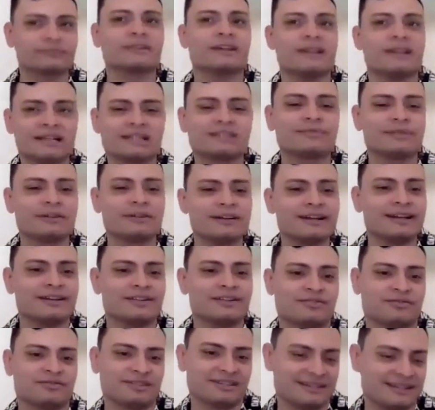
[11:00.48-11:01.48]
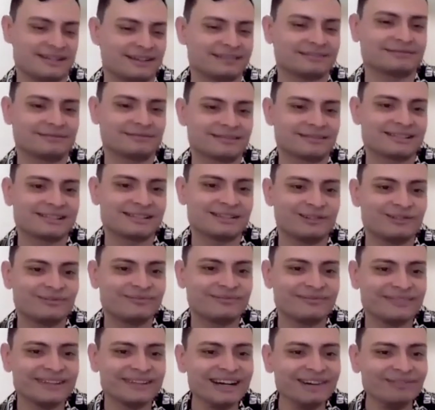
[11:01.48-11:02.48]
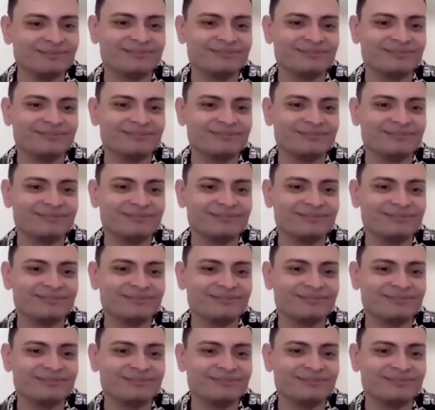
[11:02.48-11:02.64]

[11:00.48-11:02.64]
it's very interesting. So, yeah.